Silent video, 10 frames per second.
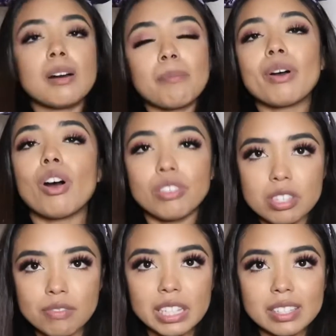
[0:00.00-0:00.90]
but all
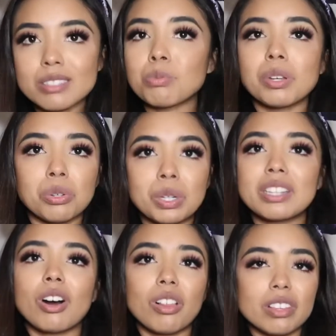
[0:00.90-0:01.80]
these villains. We agree
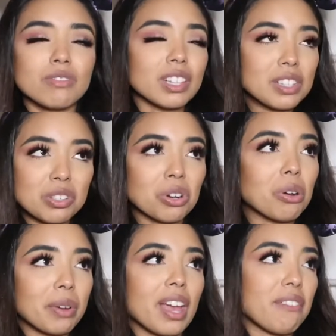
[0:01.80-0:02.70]
that all these villains are
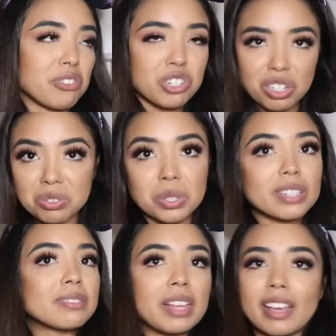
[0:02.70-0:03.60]
going after
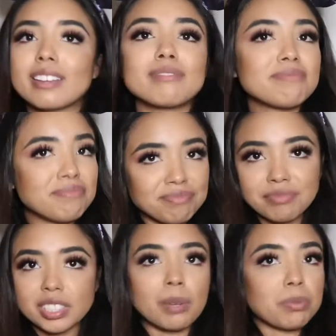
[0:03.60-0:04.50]
children. Like,
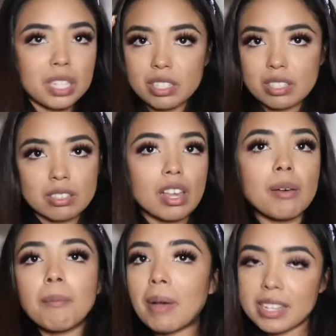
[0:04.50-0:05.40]
something's
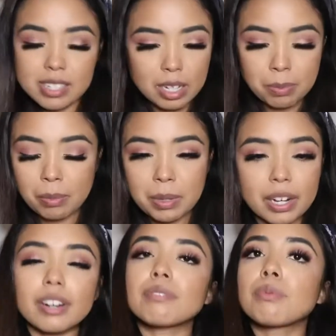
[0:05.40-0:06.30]
messed up up
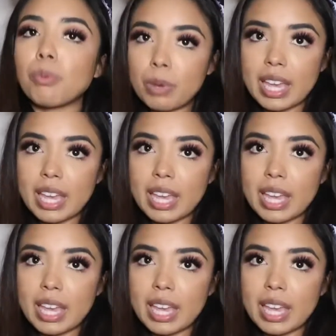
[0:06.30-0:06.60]
here. We